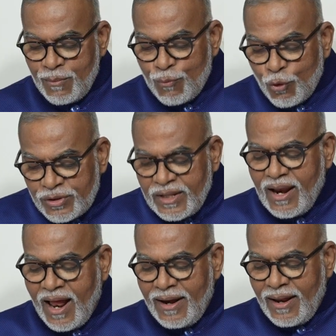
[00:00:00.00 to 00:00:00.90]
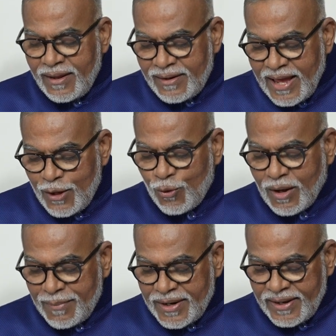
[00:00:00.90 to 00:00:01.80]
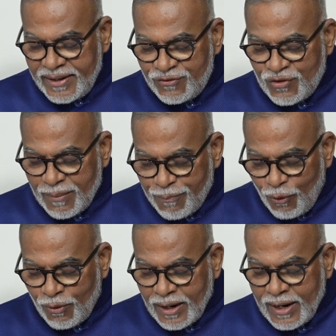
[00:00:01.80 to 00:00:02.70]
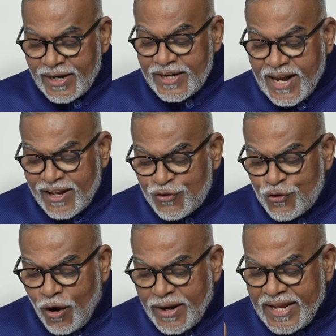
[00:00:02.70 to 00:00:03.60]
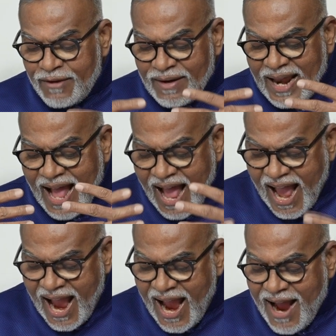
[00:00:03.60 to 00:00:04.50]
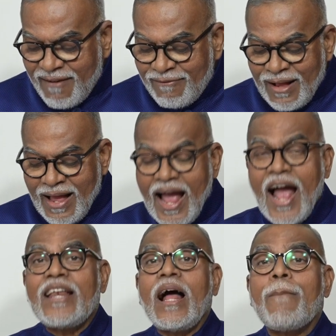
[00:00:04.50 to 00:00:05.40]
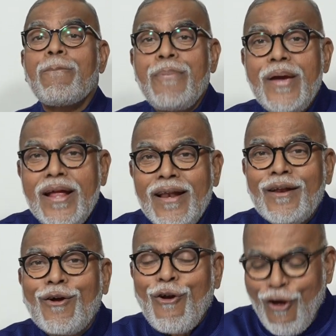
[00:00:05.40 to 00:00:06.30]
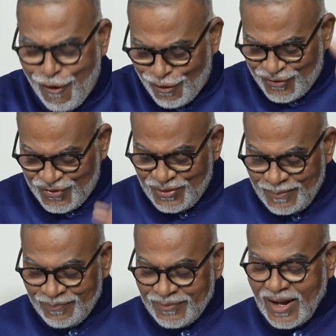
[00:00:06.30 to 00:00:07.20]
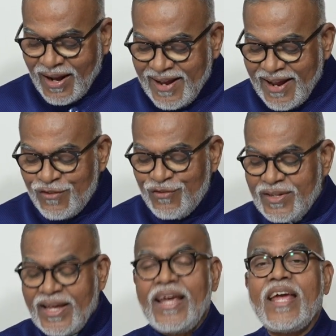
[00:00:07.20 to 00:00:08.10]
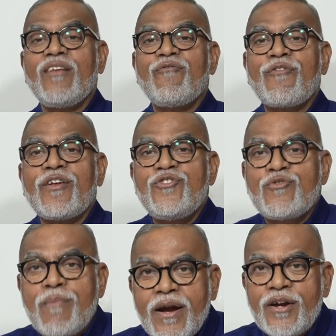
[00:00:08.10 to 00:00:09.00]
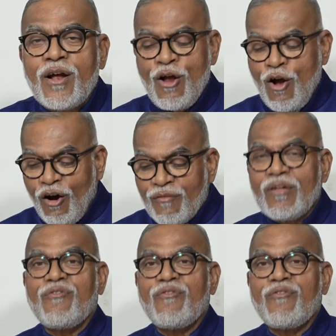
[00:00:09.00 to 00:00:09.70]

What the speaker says: Motilal Nehru Committee's report does not even have an appeal clause against the infringement of the